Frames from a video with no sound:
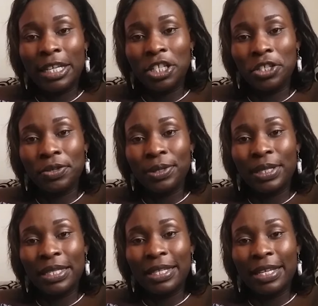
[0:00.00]

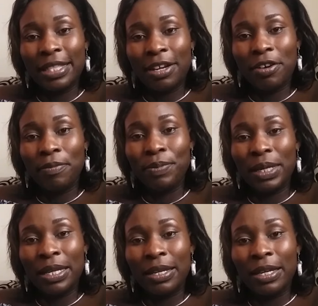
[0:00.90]
issues in
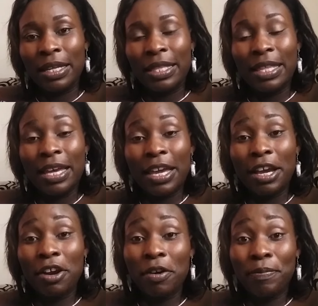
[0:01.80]

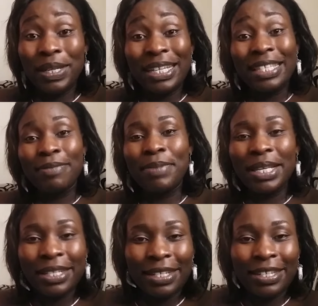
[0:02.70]
the
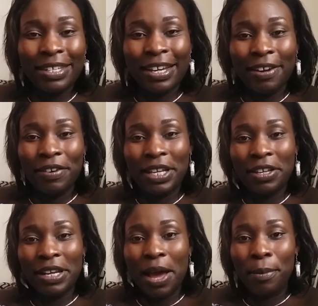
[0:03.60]
competency-based
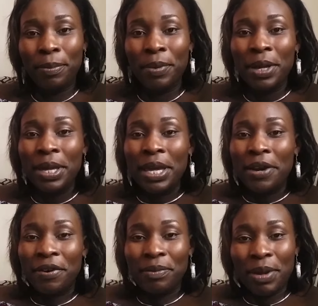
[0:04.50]
curriculum.
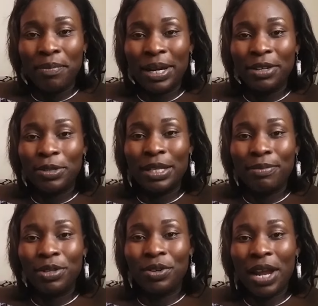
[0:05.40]
Remember to
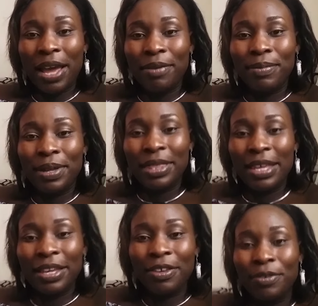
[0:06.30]
subscribe.
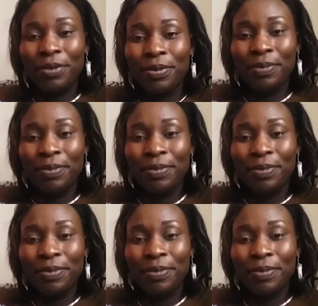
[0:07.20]
Thank you.